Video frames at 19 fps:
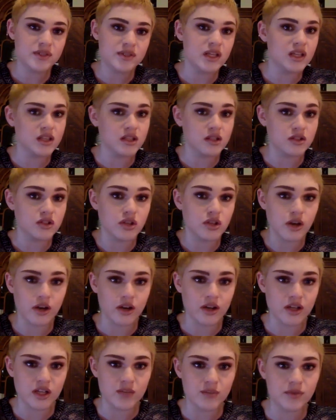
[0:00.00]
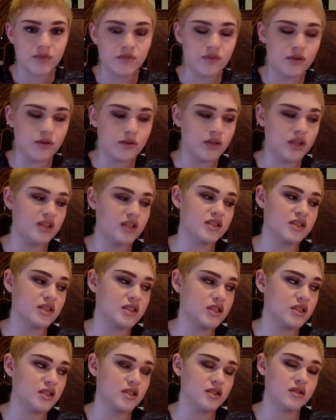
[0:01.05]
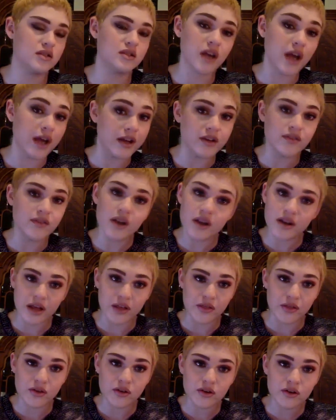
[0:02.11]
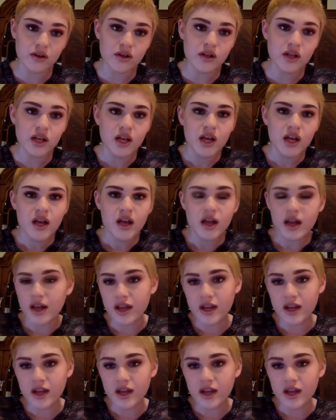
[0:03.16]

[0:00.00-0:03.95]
Like, they're starting to be viewed as kind of unethical. And